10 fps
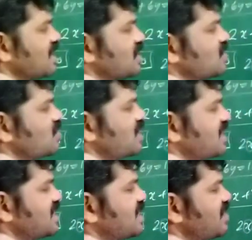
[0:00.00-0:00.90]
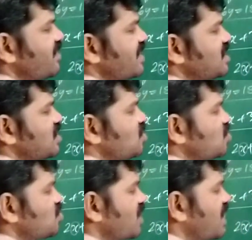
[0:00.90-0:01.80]
So that is 3y is equal
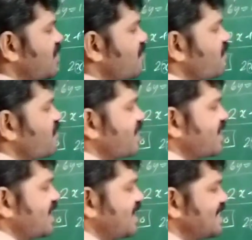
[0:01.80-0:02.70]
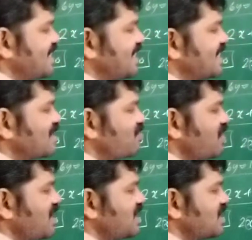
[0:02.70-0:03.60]
to 9. That is 6
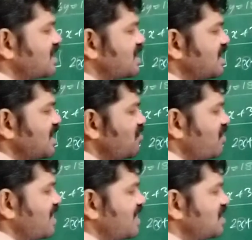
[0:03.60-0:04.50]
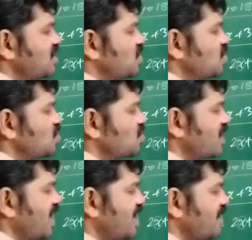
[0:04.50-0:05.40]
plus 3y is equal to
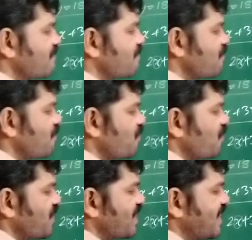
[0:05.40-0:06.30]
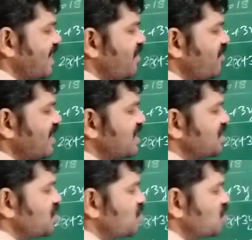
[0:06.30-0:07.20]
9. 3y is
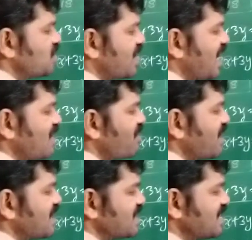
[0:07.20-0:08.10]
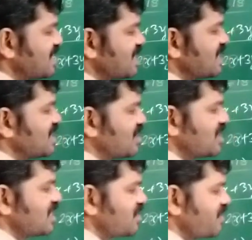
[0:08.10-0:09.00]
equal to 9 minus 6. This
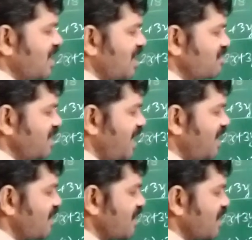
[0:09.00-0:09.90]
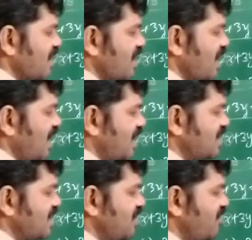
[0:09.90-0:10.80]
6 will come there. And
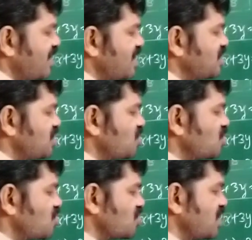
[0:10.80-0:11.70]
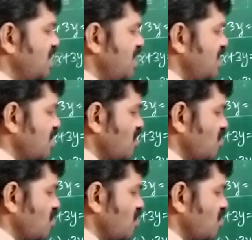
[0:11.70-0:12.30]
3y is equal to 3.